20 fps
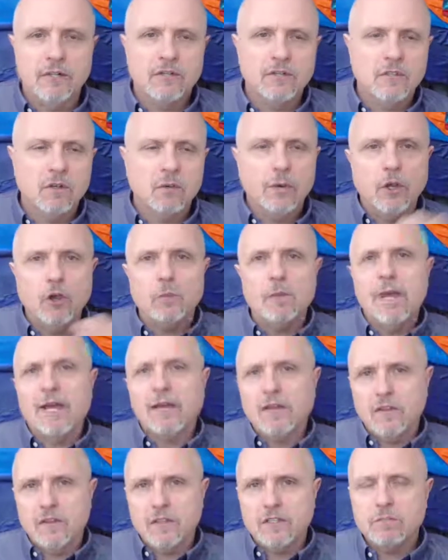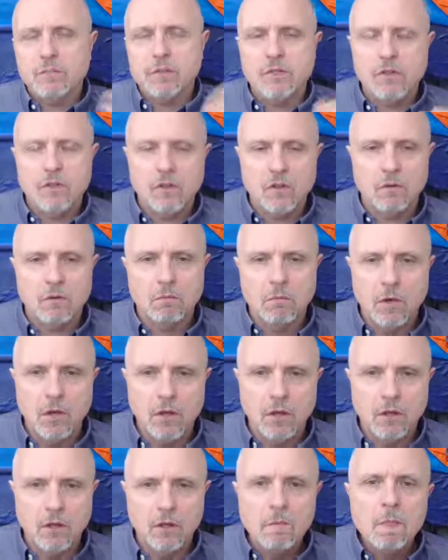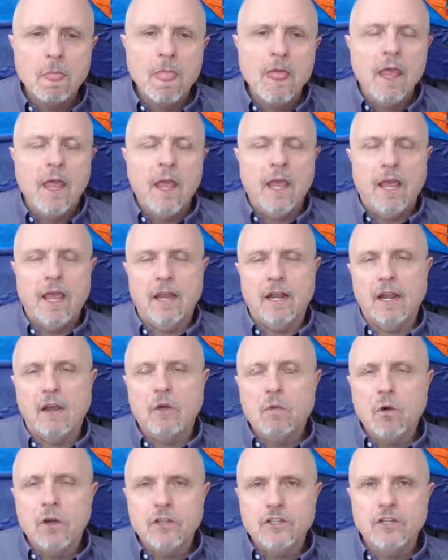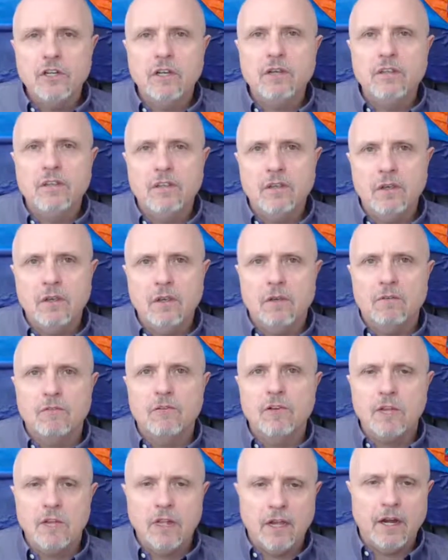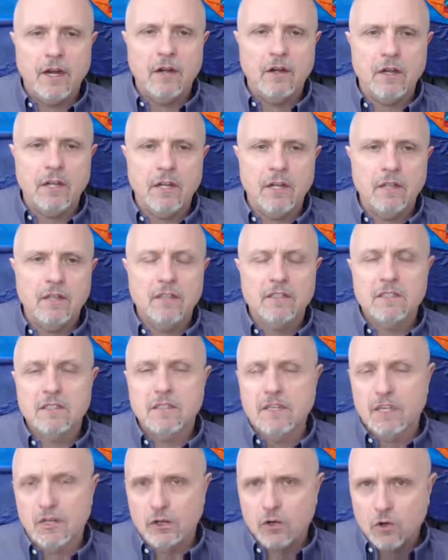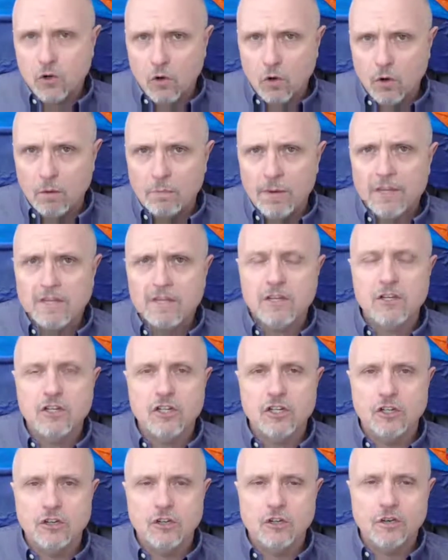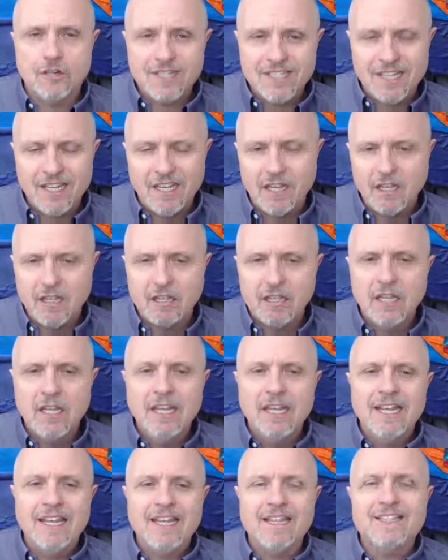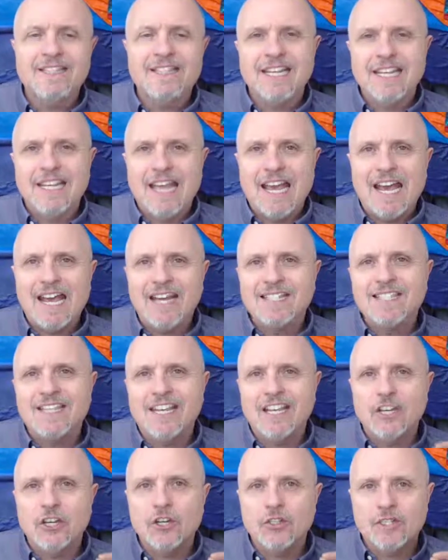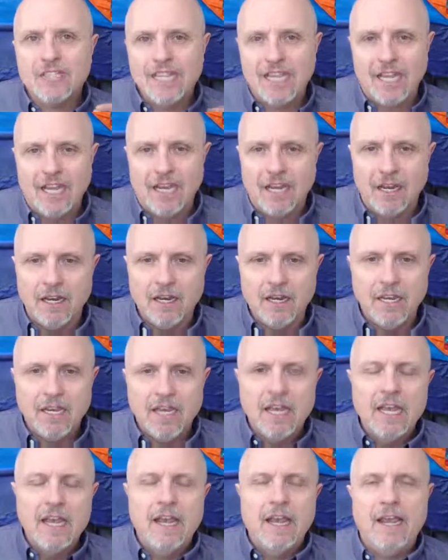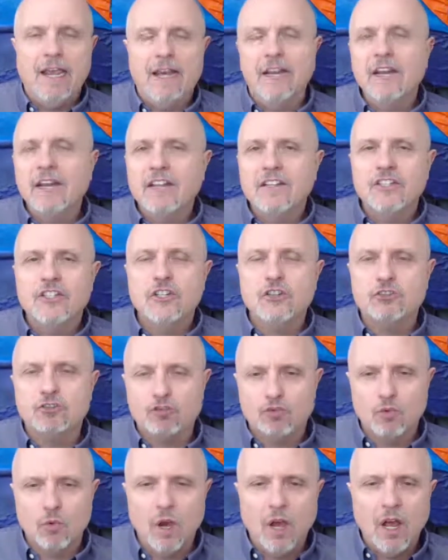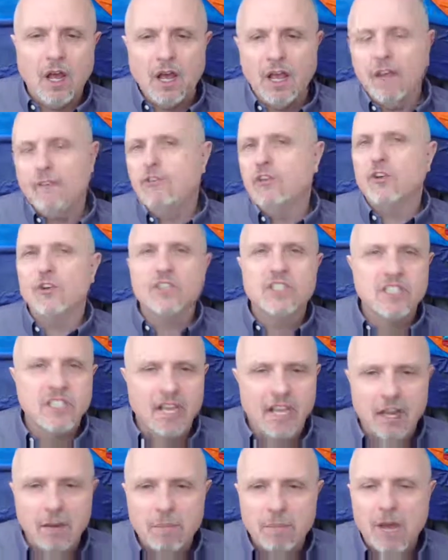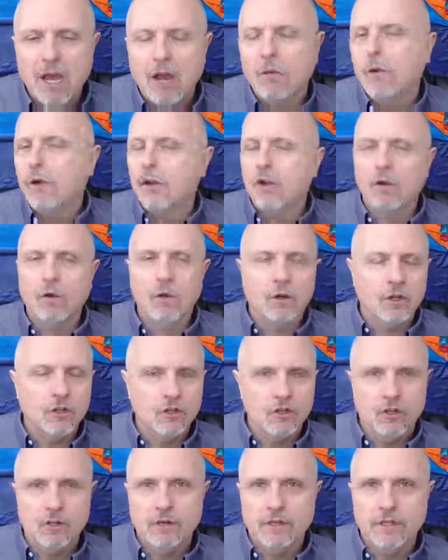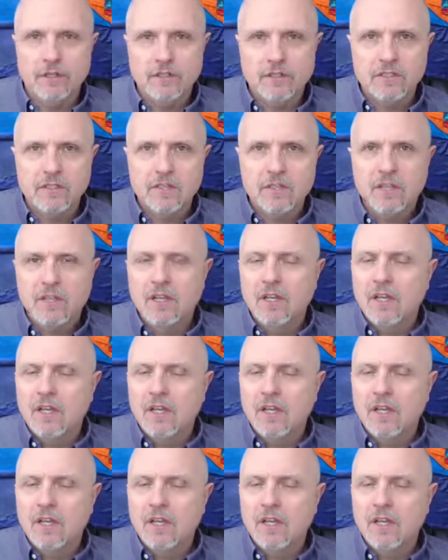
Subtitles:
And so we go back to this particular model, and I want you to think of clarity in your core message and your intent is the gas in your tank. And it is your drive, your staying power, your endurance.